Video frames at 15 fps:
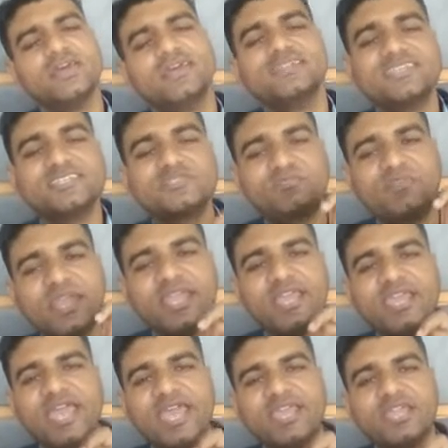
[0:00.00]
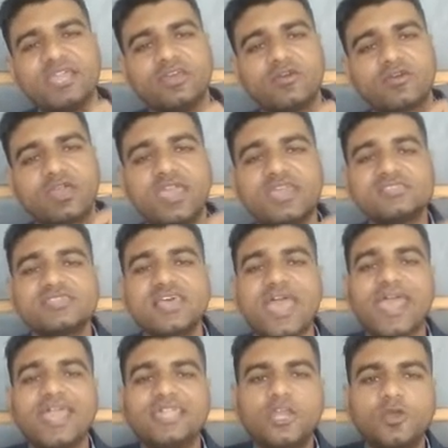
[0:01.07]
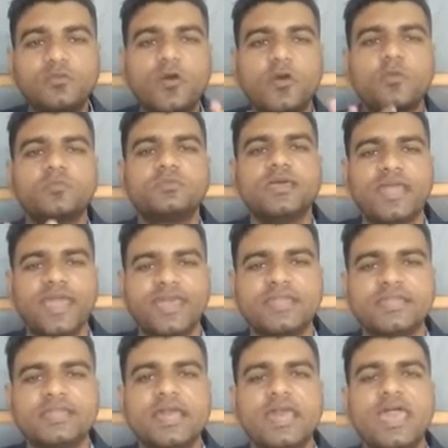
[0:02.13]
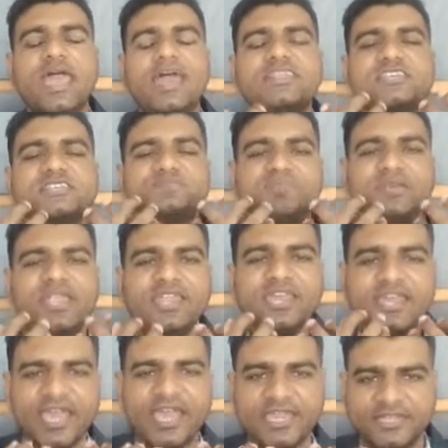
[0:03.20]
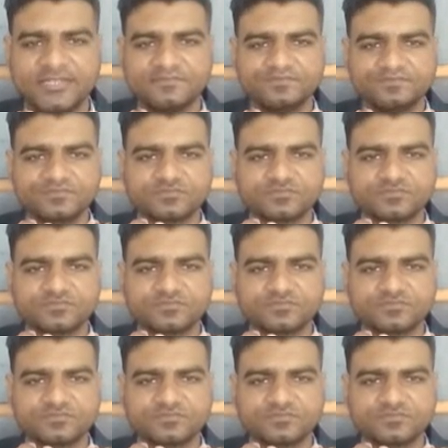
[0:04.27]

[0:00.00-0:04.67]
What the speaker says: This bradykinin, okay, is the active form of the kinin, and this bradykinin